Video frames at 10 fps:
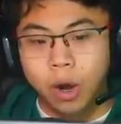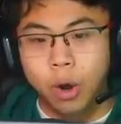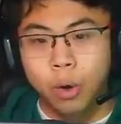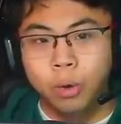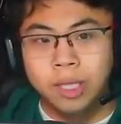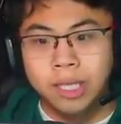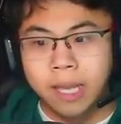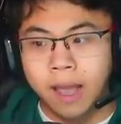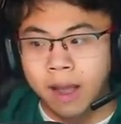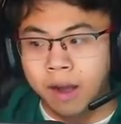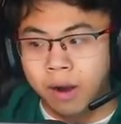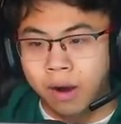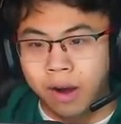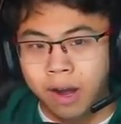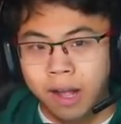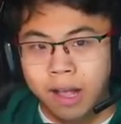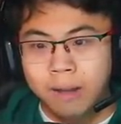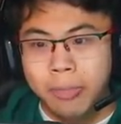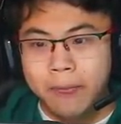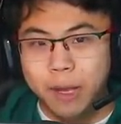Holy cow.
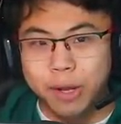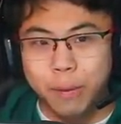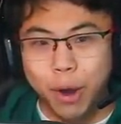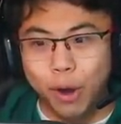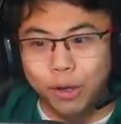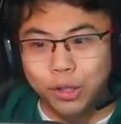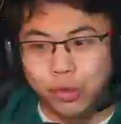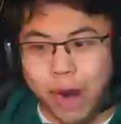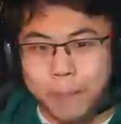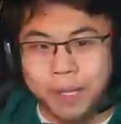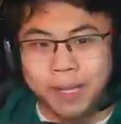Yo, can we all drop